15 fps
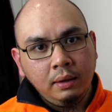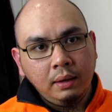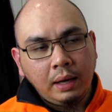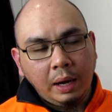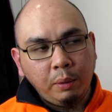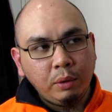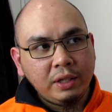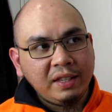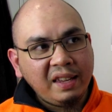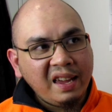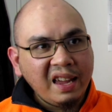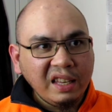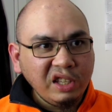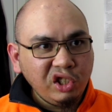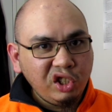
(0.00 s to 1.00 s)
I was
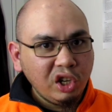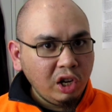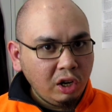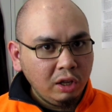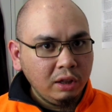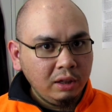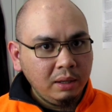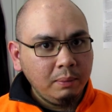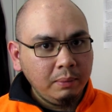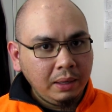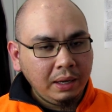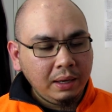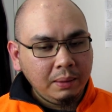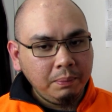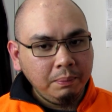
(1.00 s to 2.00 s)
hinging on them
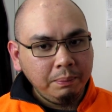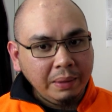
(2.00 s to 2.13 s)
like